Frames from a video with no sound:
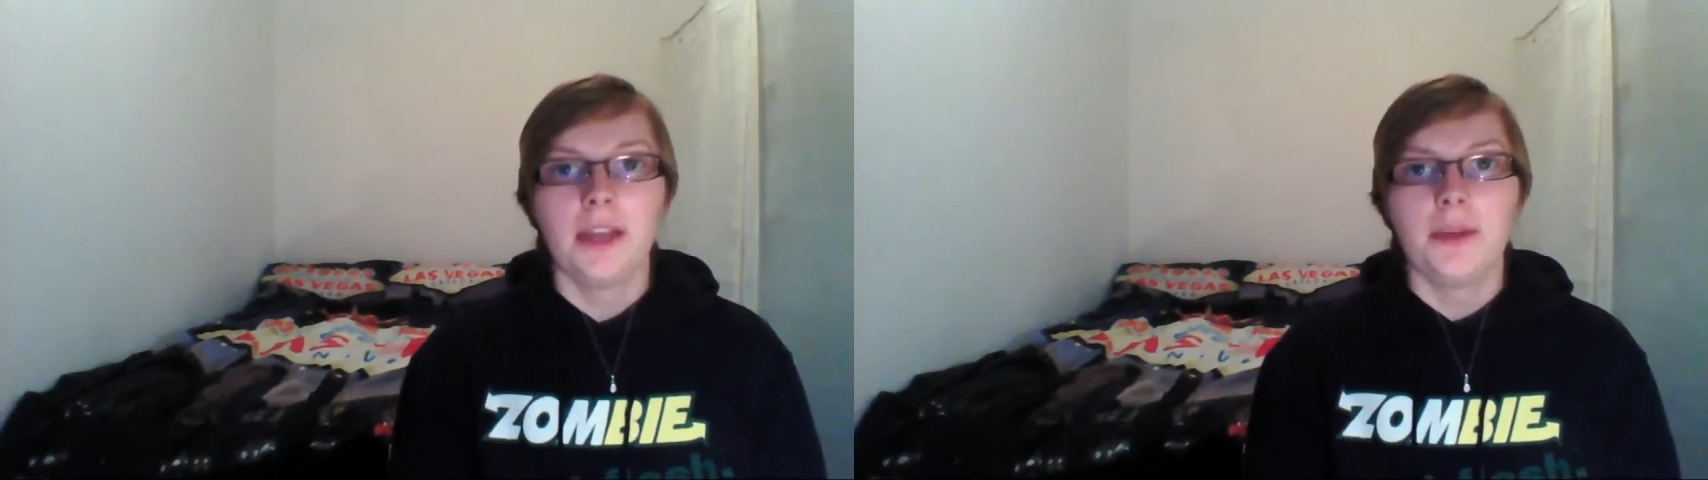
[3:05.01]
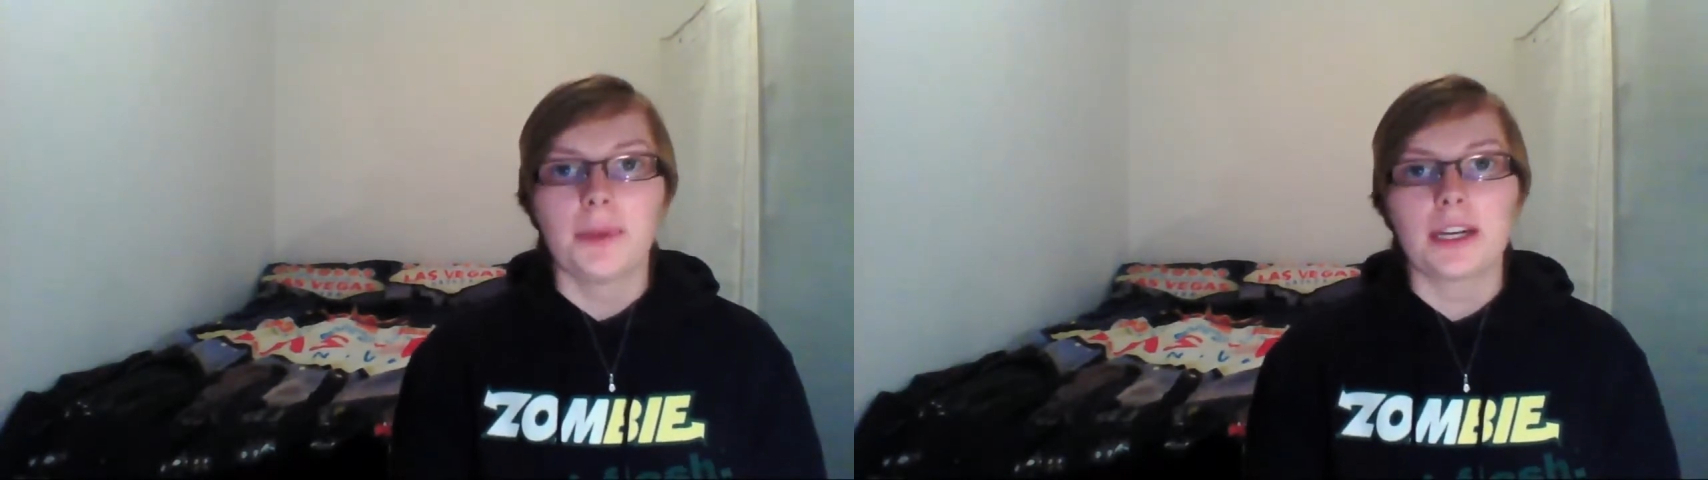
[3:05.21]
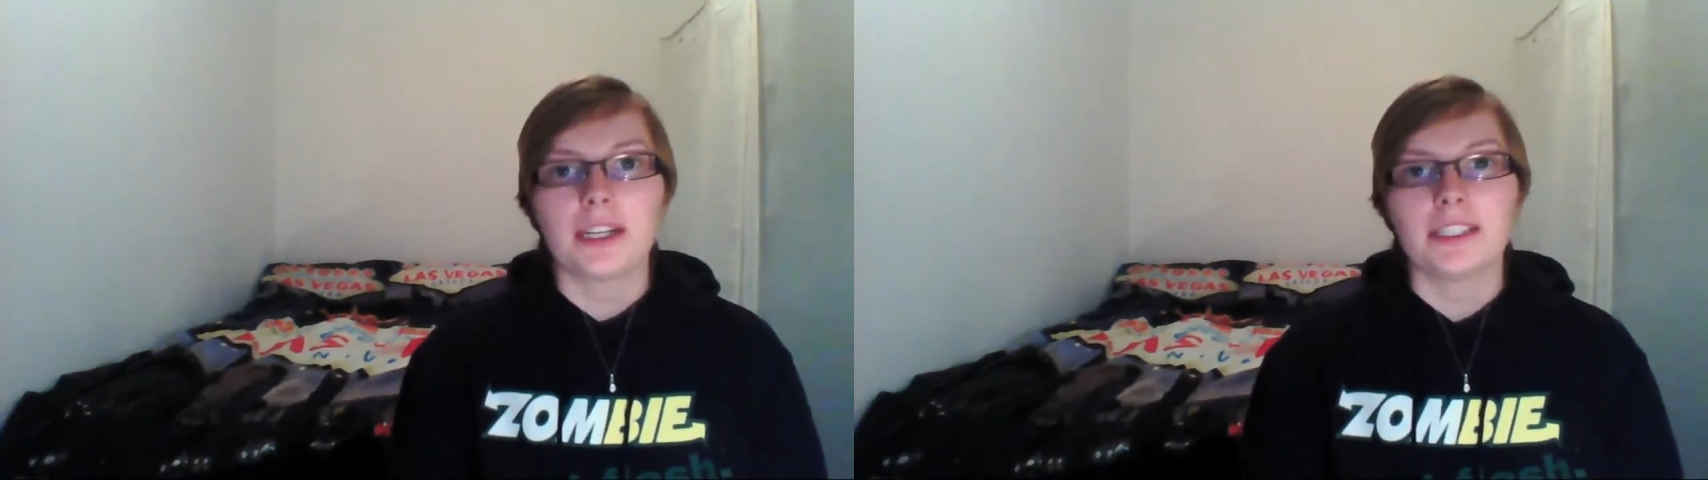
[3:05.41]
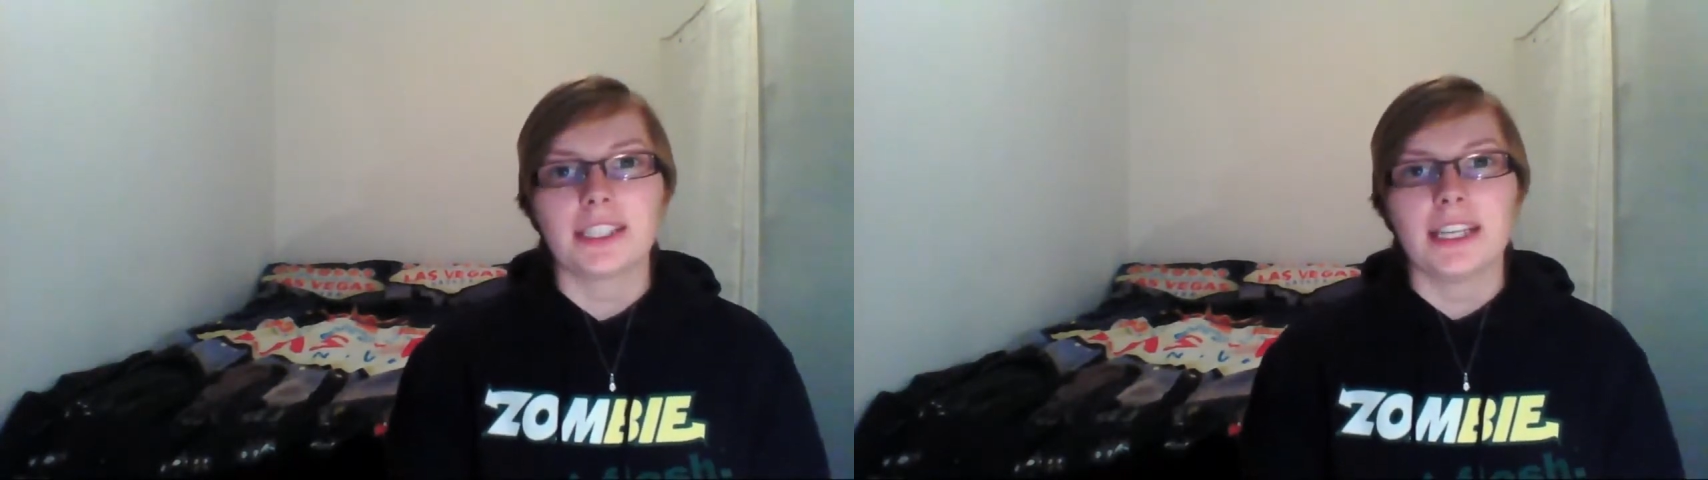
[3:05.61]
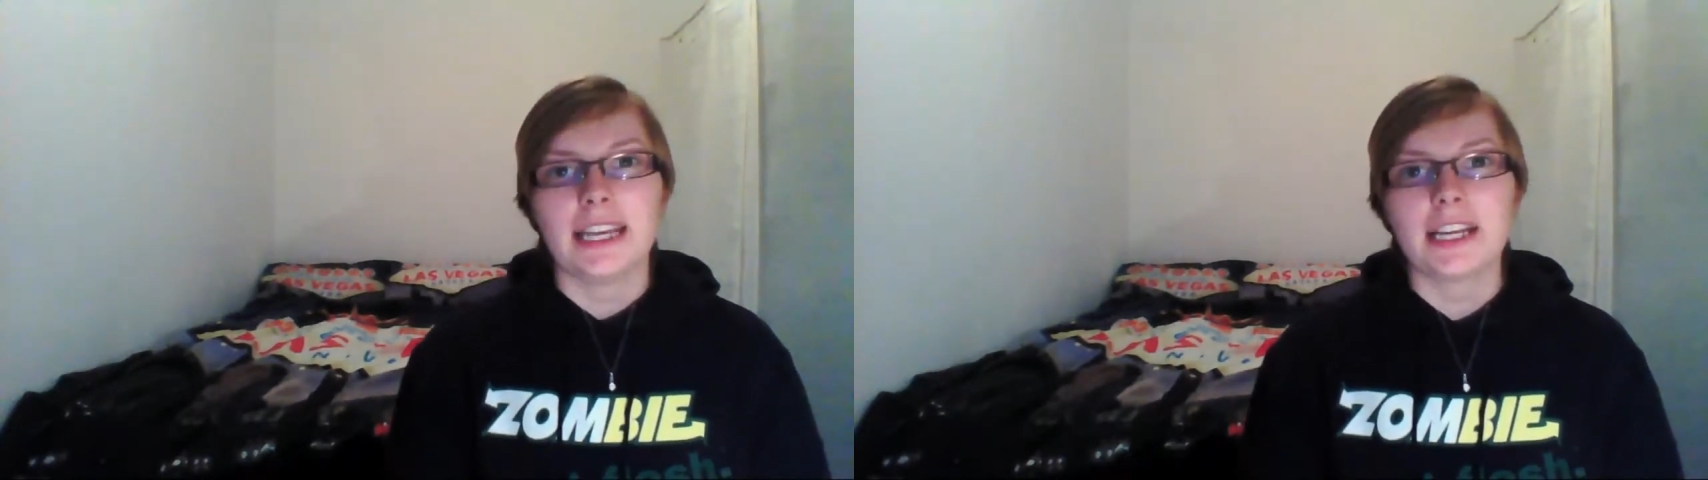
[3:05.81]
because
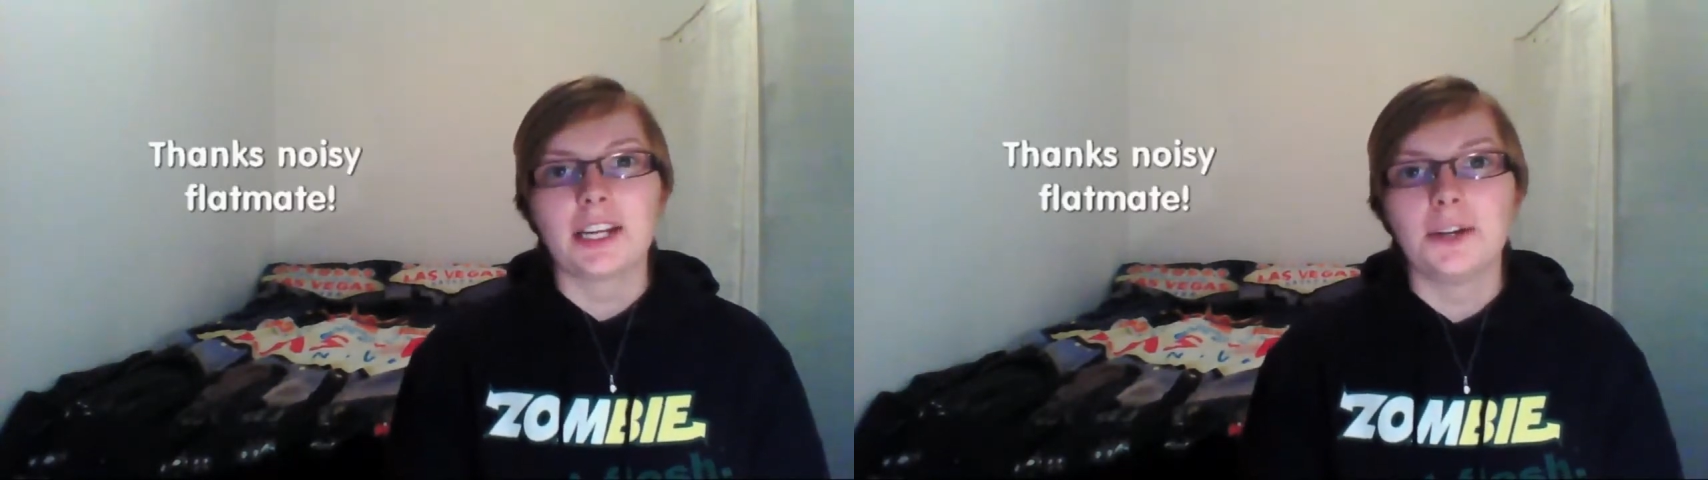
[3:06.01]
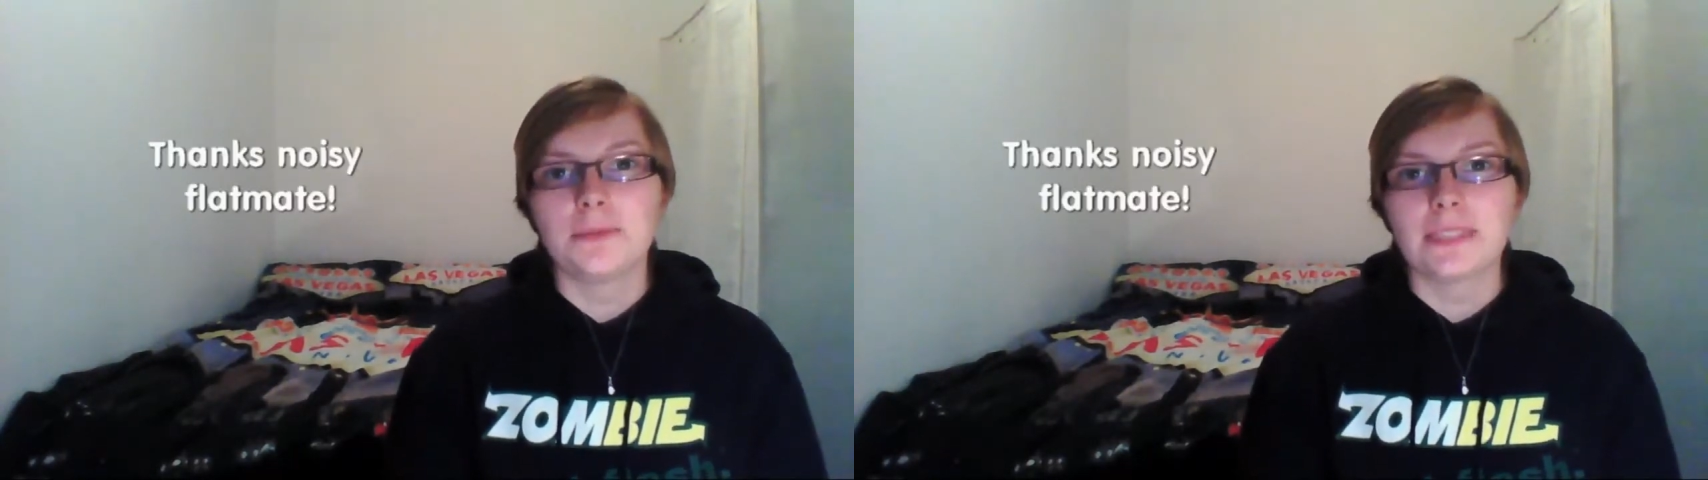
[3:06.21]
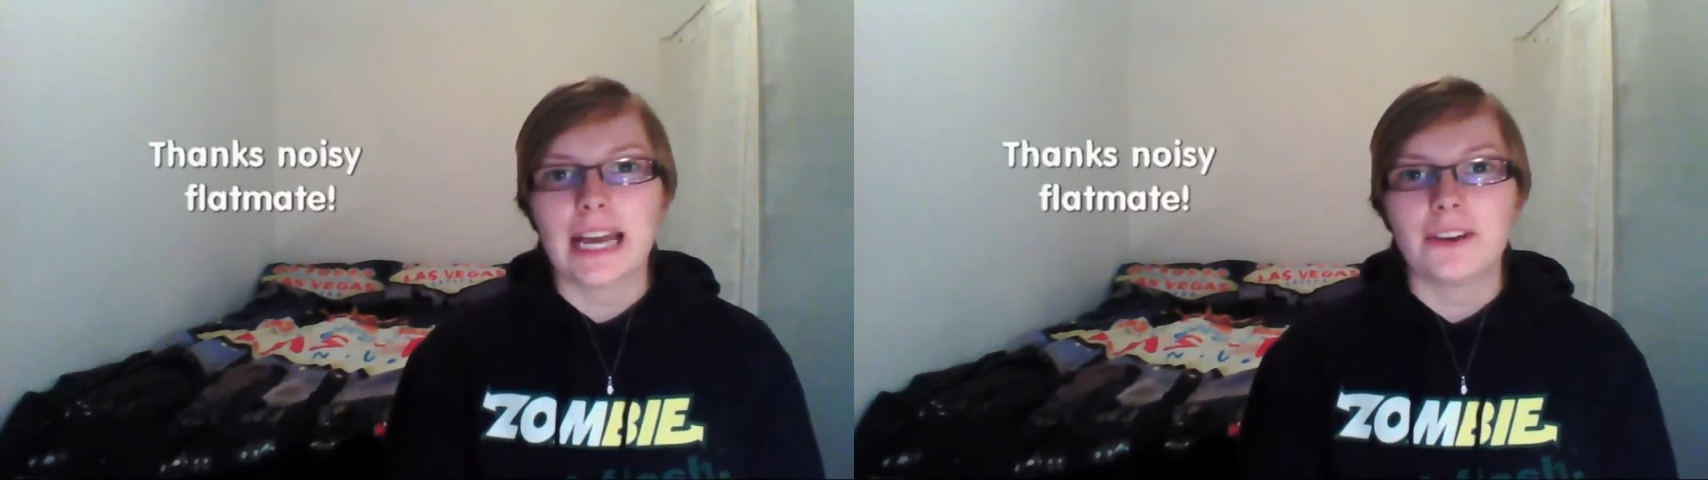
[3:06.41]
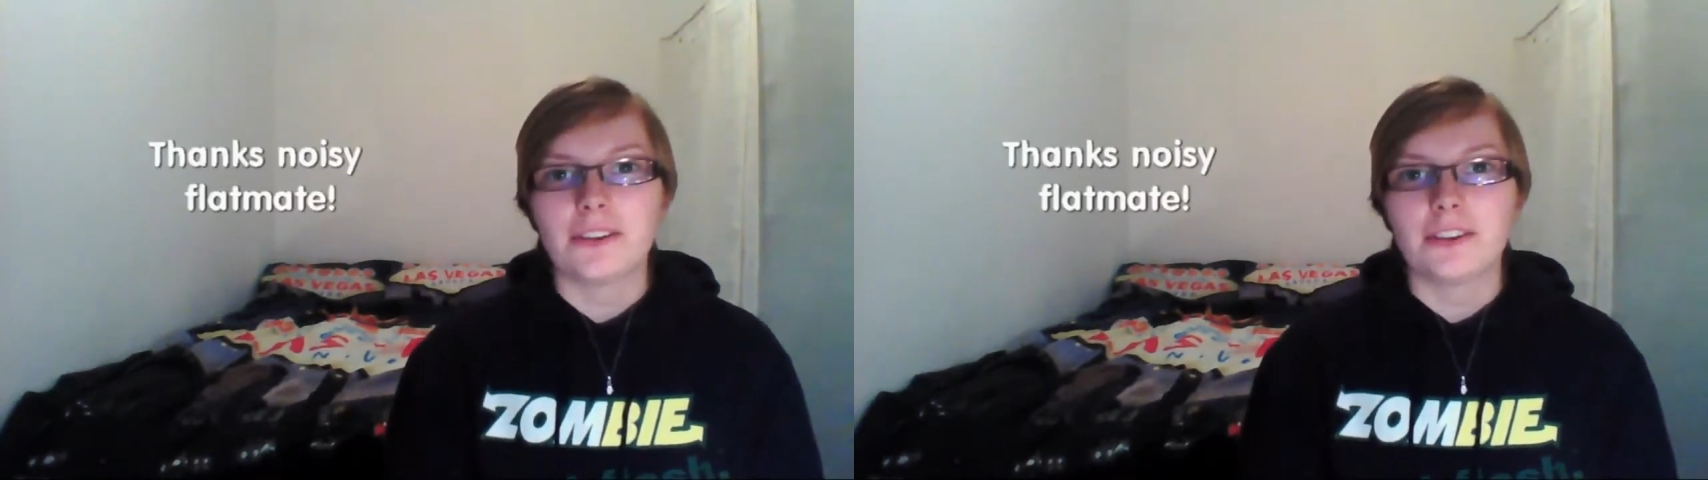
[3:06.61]
it comes out